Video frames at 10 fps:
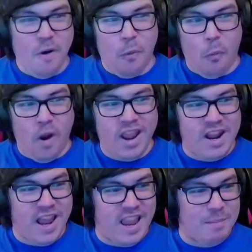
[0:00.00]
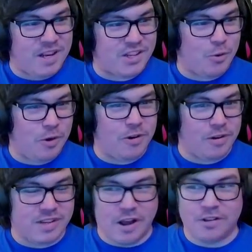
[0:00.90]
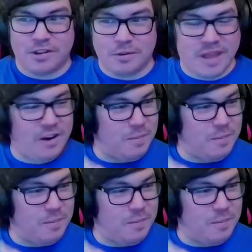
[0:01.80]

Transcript: what can I get my squirrel girl's health to that'll